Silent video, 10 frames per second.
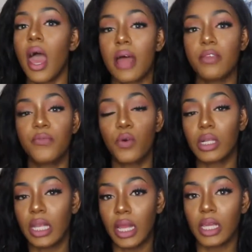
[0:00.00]
and the
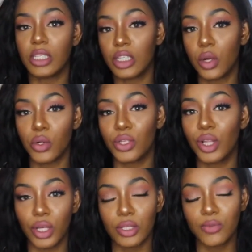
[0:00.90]
14 inches also
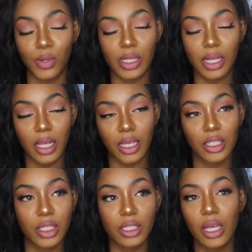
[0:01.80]
looks 14
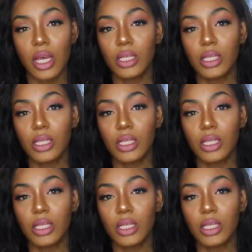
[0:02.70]
inches.